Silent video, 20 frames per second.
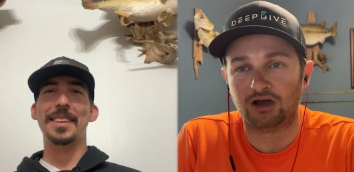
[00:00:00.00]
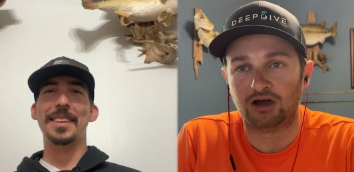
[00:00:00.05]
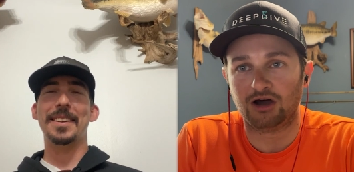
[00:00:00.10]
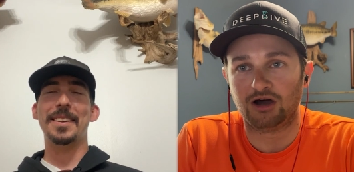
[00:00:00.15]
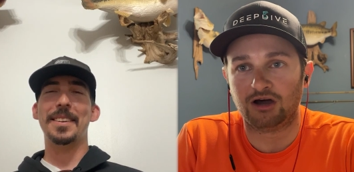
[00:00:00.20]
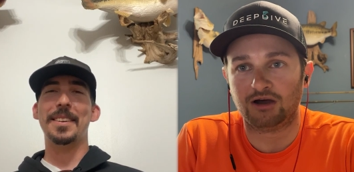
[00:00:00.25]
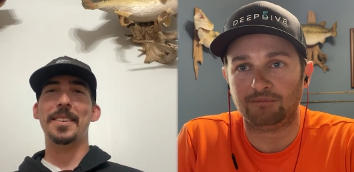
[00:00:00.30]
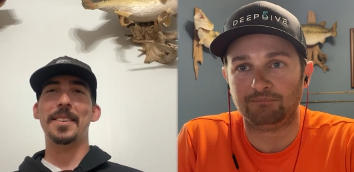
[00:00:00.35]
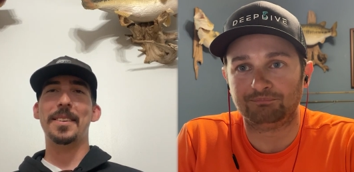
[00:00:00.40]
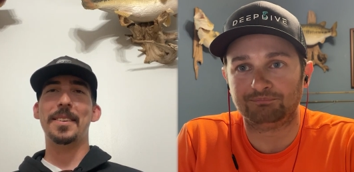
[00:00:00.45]

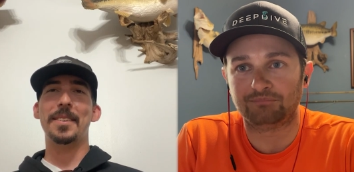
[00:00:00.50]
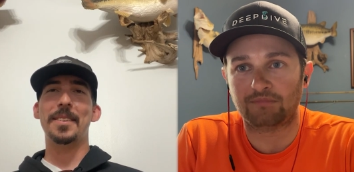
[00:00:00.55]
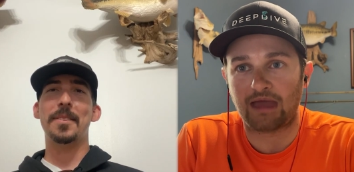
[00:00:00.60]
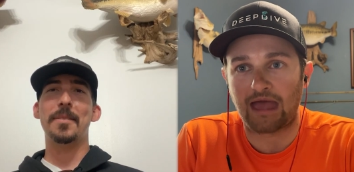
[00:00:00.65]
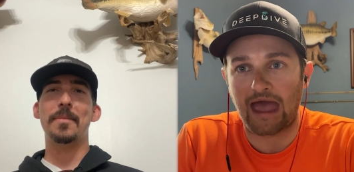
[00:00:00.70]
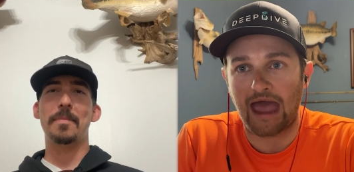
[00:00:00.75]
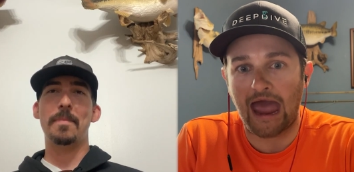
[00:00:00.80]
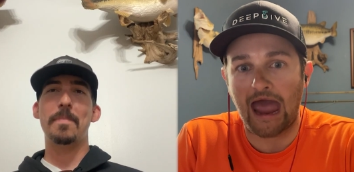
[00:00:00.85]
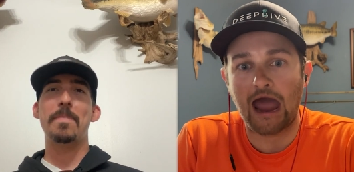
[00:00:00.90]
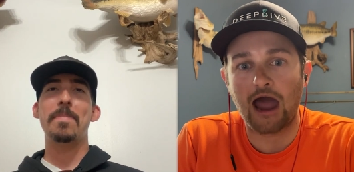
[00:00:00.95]
Speaker 1: Um,
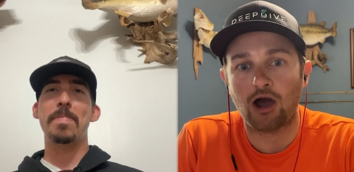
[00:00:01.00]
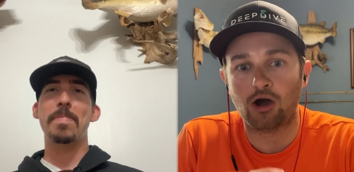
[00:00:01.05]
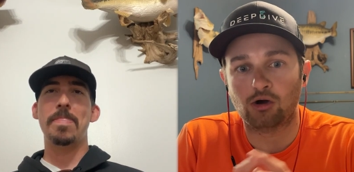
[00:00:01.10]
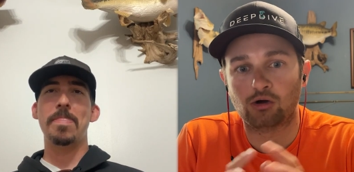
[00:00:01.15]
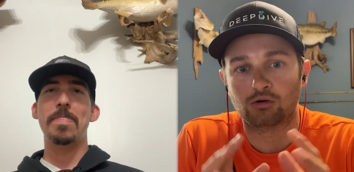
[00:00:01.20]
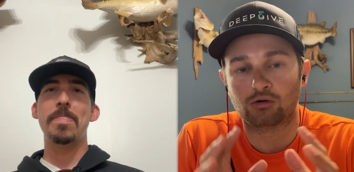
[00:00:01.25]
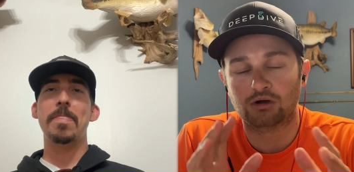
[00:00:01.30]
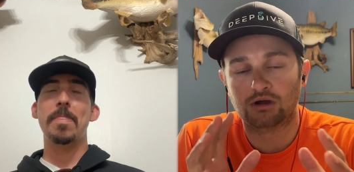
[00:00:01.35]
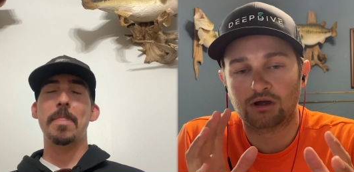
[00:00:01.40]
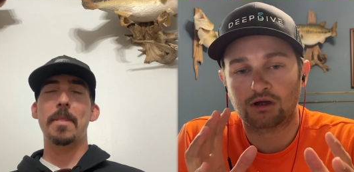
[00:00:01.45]

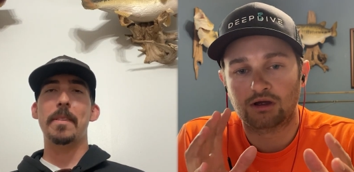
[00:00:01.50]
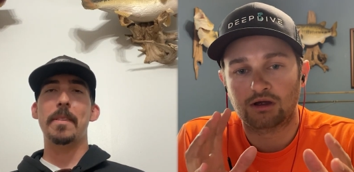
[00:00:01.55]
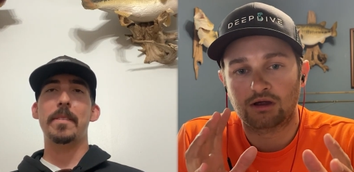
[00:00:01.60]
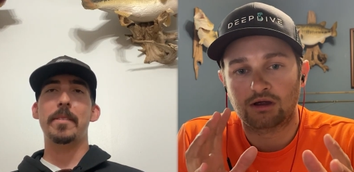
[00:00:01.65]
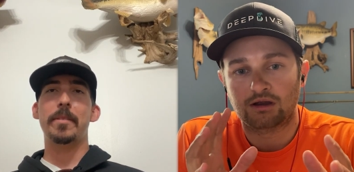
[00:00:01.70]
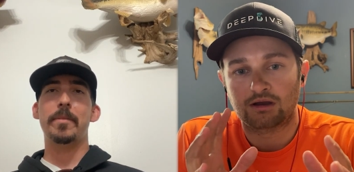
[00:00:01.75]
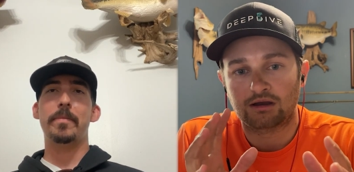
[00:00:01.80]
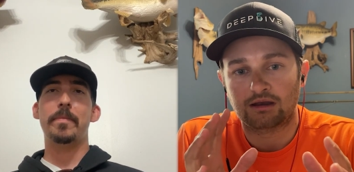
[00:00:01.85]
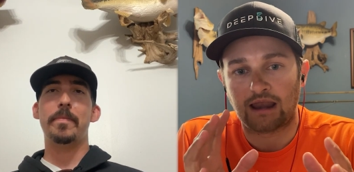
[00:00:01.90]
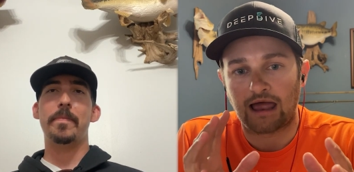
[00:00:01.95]
how
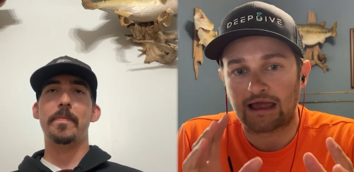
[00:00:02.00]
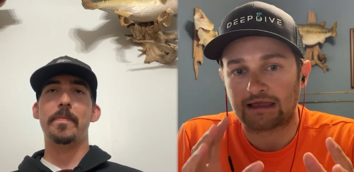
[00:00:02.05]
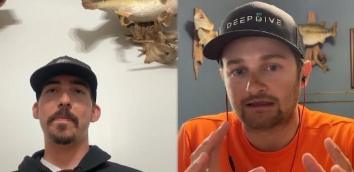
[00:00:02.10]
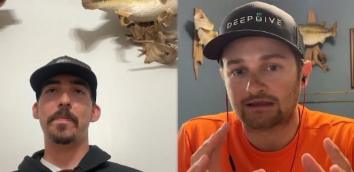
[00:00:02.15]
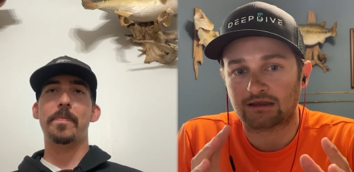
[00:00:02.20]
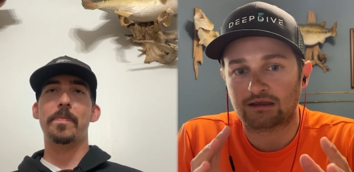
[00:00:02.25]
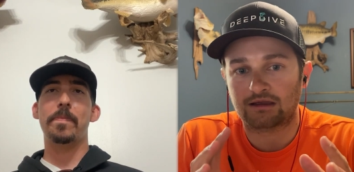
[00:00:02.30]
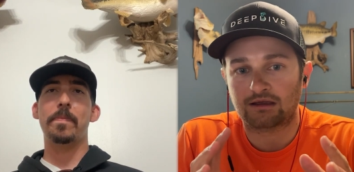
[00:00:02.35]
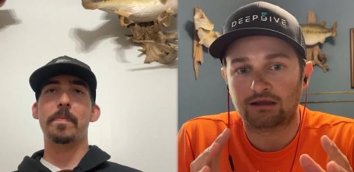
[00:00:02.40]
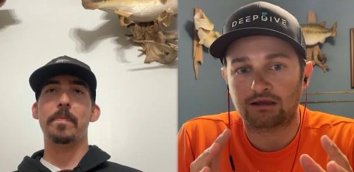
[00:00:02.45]

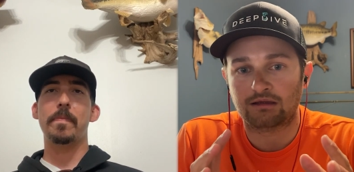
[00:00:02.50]
like